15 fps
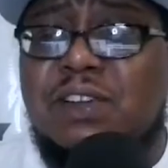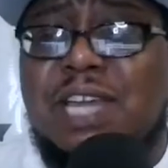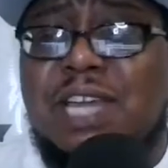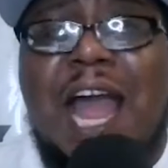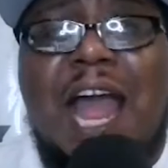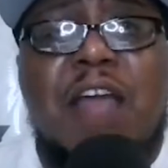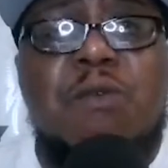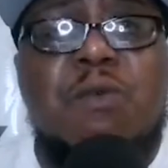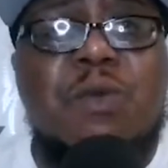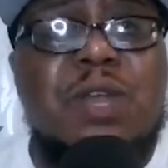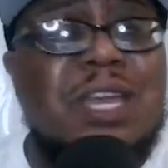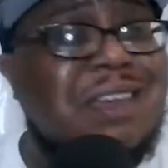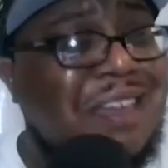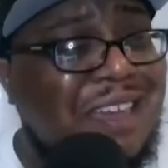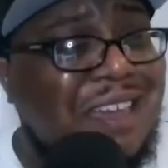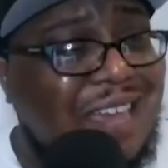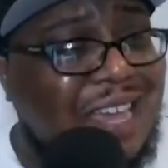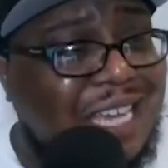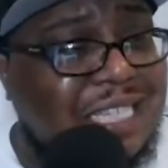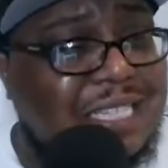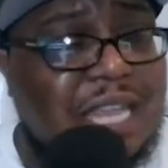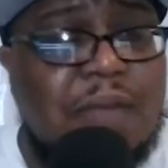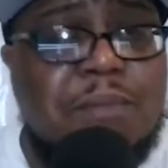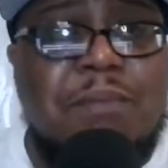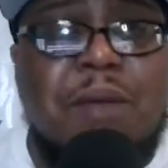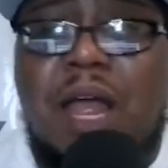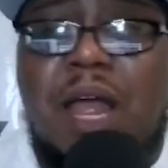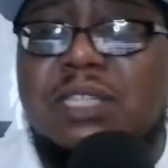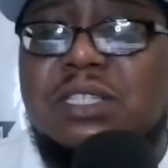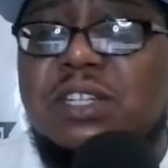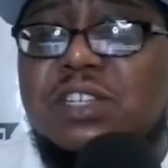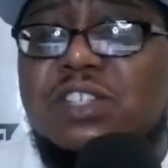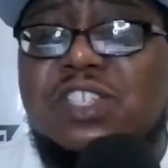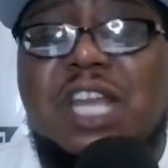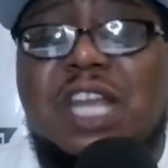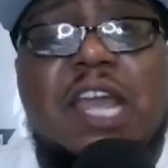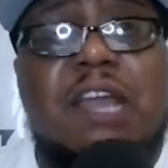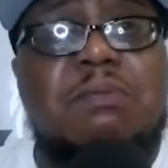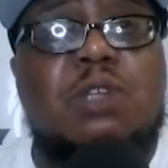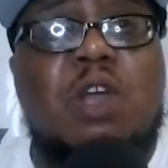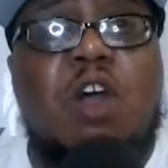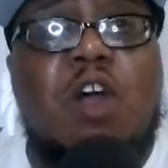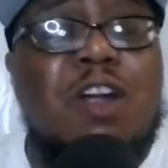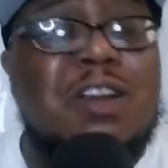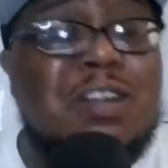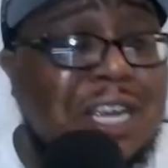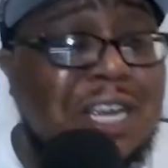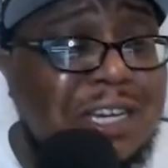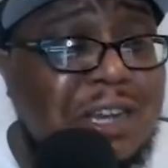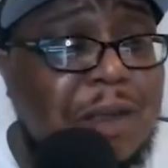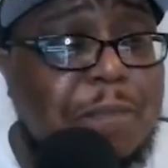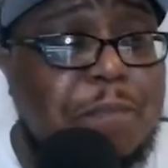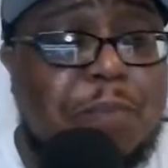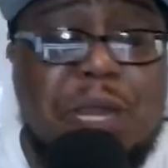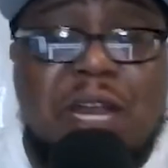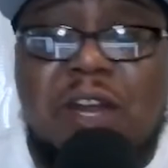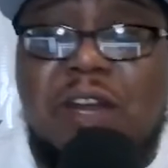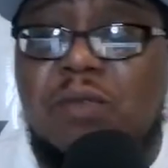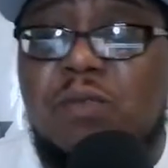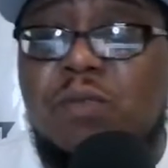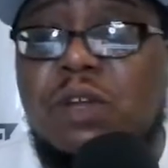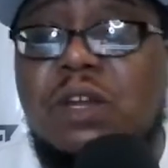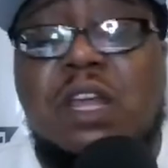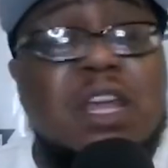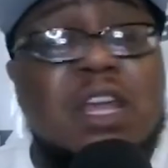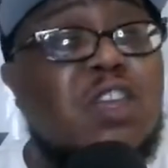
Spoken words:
Kyrie is a monster. James Harden, the bearded one.